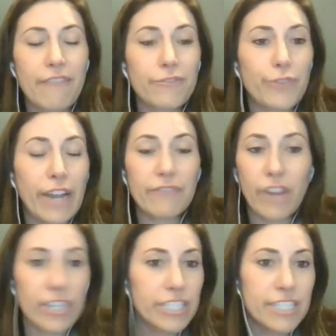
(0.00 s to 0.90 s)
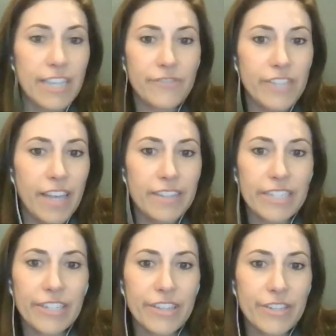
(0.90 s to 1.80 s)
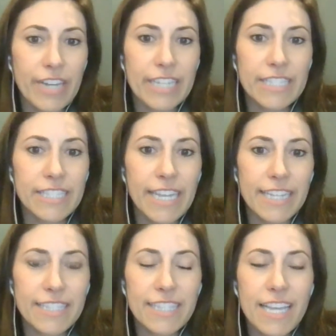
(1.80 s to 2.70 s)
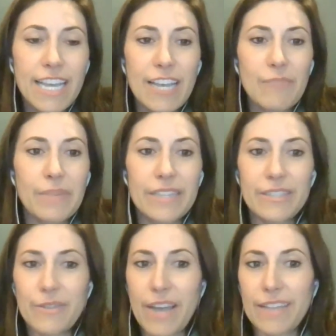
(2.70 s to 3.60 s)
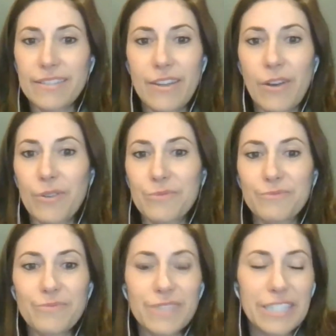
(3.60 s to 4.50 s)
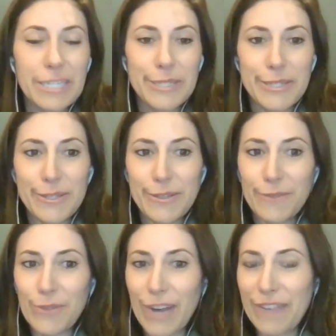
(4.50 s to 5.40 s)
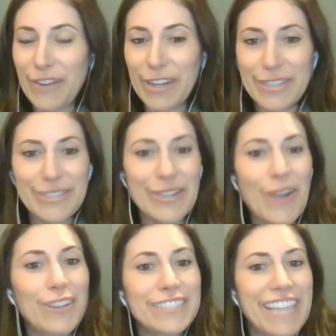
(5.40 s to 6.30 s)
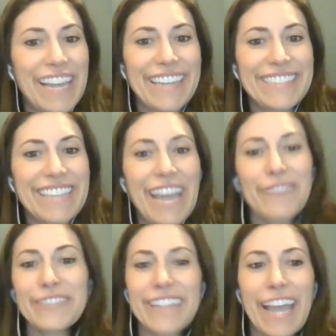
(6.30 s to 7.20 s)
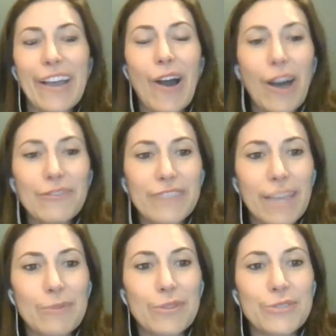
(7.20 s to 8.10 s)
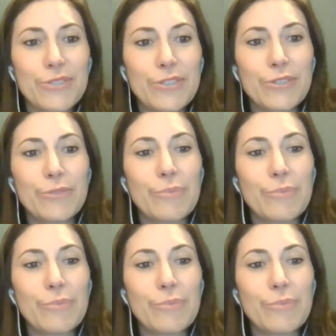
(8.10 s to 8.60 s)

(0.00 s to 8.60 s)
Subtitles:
fluoride varnish is FDA cleared in the United States. But as you guys know, clinicians use fluoride varnish all day, every day, off-label to